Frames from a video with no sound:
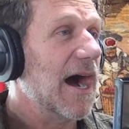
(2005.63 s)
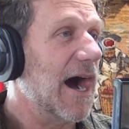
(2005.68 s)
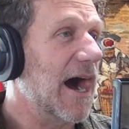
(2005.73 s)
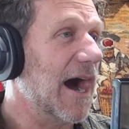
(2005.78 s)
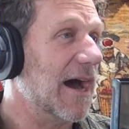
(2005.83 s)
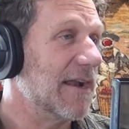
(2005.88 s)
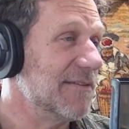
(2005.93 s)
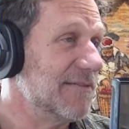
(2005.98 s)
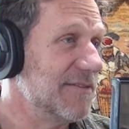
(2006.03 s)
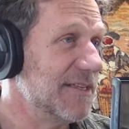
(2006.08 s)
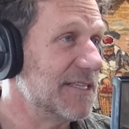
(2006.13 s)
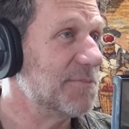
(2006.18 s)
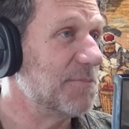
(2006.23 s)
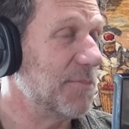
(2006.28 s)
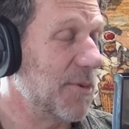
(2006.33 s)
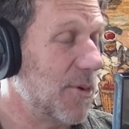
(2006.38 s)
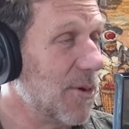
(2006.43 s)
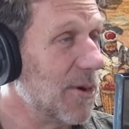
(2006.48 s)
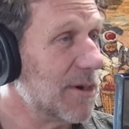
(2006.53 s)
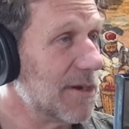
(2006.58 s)
Out of this
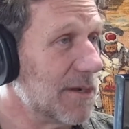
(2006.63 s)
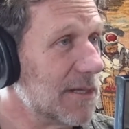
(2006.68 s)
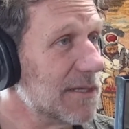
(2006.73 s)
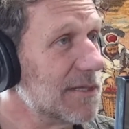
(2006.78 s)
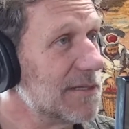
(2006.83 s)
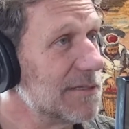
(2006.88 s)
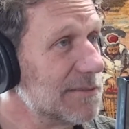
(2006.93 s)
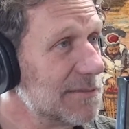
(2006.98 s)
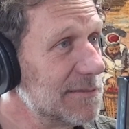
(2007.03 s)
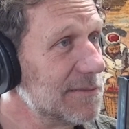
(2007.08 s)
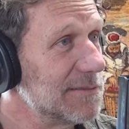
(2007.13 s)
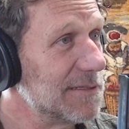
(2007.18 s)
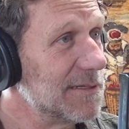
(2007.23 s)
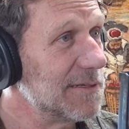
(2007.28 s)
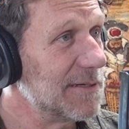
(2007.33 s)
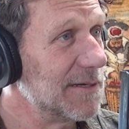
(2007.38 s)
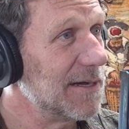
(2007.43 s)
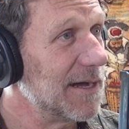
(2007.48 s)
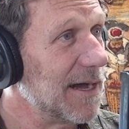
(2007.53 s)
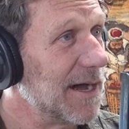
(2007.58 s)
portal
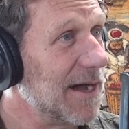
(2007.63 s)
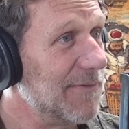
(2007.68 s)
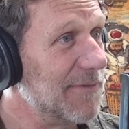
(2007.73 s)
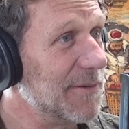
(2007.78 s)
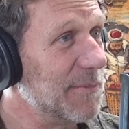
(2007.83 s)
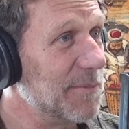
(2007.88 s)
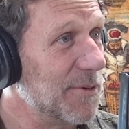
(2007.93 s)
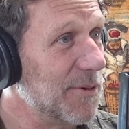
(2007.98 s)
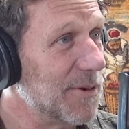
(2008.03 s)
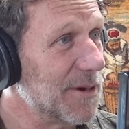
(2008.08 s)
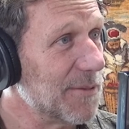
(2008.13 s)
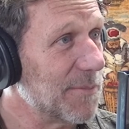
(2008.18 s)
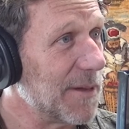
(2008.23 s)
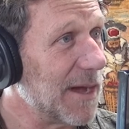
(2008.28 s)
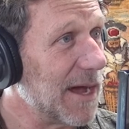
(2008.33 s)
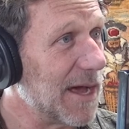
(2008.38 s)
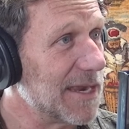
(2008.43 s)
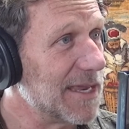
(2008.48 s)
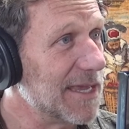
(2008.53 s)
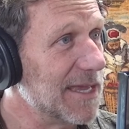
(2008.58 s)
of a porta
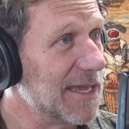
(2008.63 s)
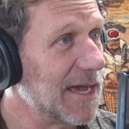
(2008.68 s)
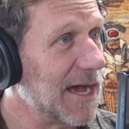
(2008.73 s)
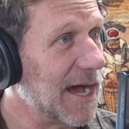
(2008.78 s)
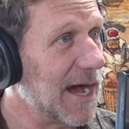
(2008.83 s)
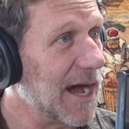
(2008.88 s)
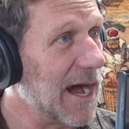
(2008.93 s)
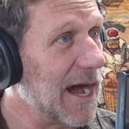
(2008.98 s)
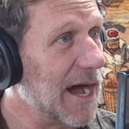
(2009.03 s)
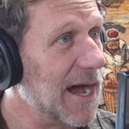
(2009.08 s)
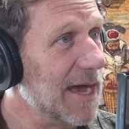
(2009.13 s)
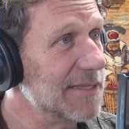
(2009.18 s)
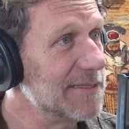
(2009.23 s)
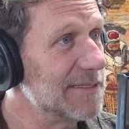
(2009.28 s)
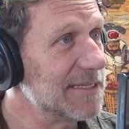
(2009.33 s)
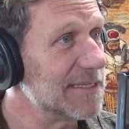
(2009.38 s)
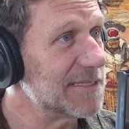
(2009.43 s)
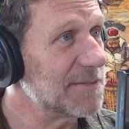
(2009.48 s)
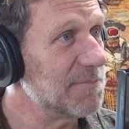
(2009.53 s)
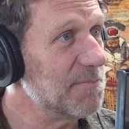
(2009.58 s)
potty, I
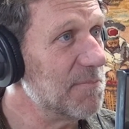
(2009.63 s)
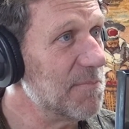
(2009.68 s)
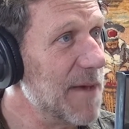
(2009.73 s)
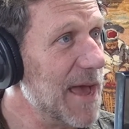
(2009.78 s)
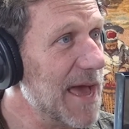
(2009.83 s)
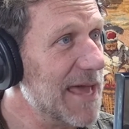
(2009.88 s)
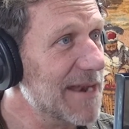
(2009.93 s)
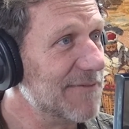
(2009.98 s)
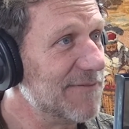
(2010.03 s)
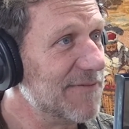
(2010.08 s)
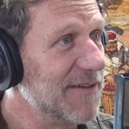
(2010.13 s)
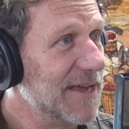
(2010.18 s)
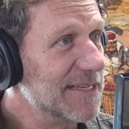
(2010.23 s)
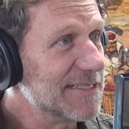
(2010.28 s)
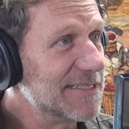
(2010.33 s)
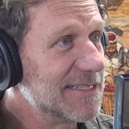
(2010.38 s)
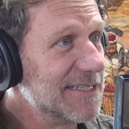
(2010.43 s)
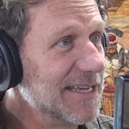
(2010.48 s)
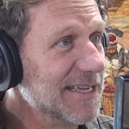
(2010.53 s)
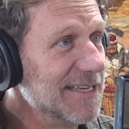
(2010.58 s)
just
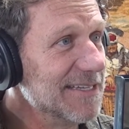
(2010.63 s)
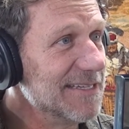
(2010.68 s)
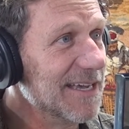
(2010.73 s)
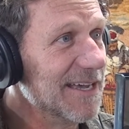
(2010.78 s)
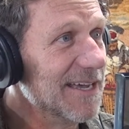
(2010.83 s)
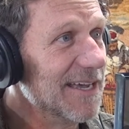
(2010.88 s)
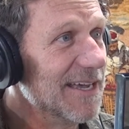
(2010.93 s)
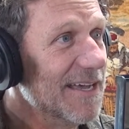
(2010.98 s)
manifested